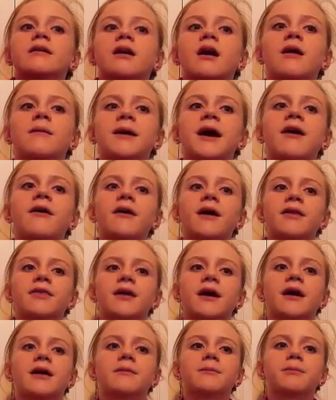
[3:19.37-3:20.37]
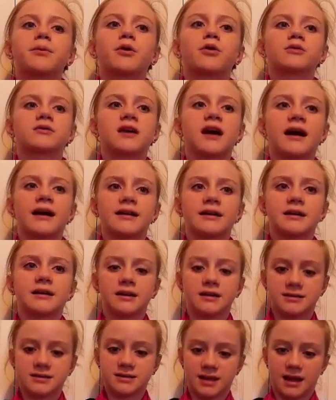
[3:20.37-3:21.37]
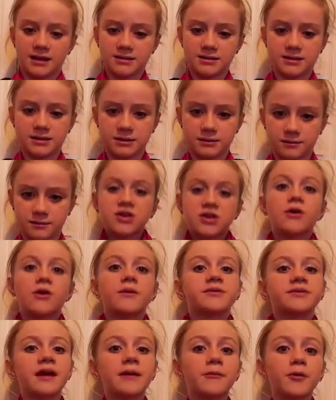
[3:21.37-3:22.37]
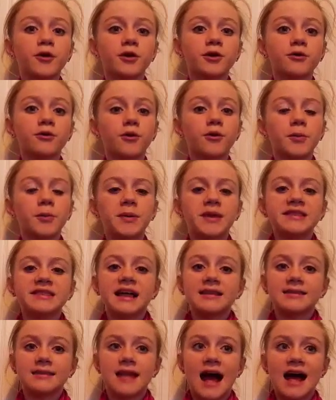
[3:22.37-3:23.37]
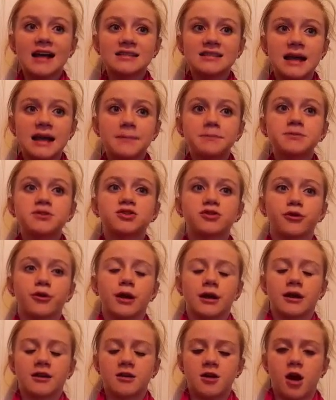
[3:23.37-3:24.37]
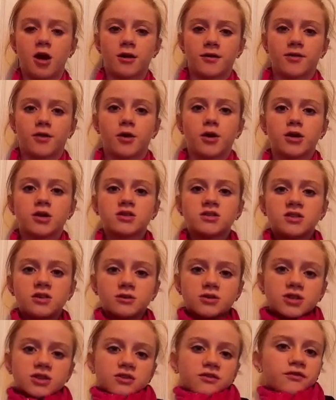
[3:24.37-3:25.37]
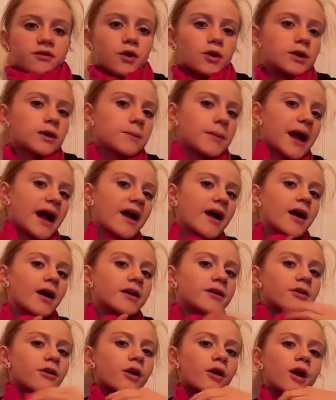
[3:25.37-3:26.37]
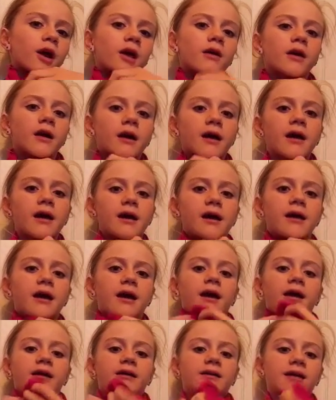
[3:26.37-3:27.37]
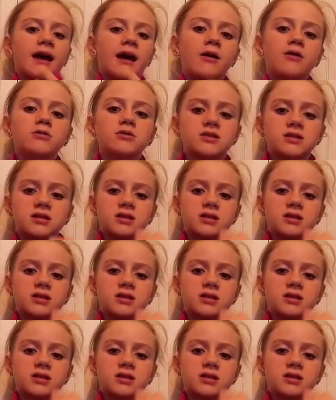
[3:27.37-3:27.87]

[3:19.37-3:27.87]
come out and then pull tight, it says. So then we're going to repeat that last step to create a knotted look. So just fold it back under and out.